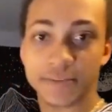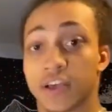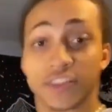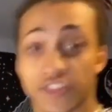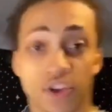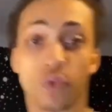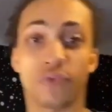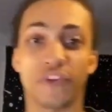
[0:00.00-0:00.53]

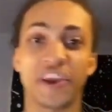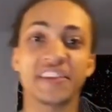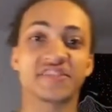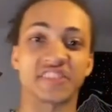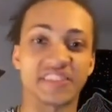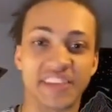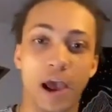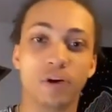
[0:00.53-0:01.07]
So for
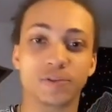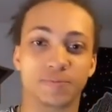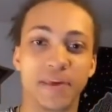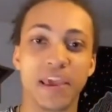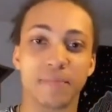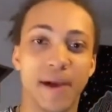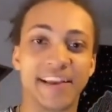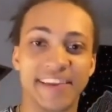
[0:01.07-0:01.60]
instance, I was playing
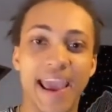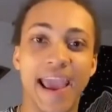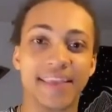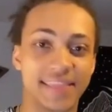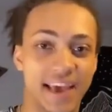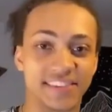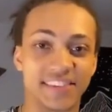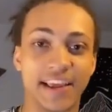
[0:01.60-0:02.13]
my dad
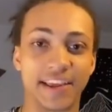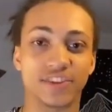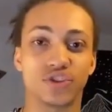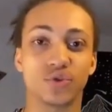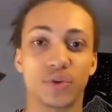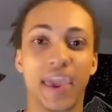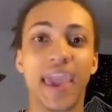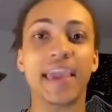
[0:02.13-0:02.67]
last night in
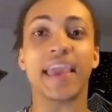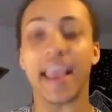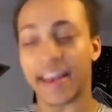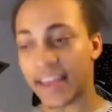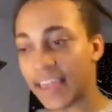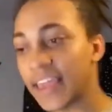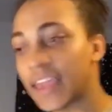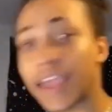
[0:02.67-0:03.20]
2K, and
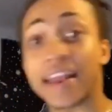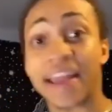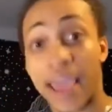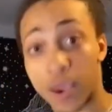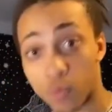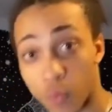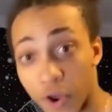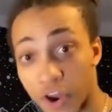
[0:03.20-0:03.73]
he hit a
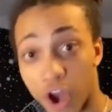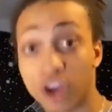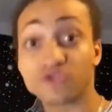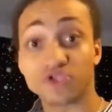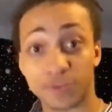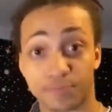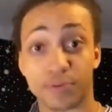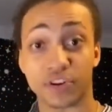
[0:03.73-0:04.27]

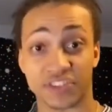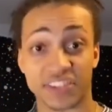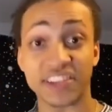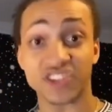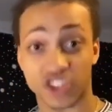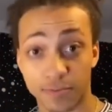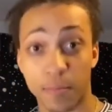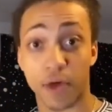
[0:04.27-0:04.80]
100%
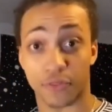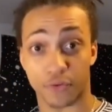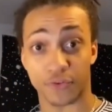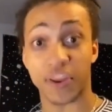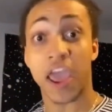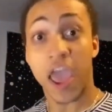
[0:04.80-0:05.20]
smothered,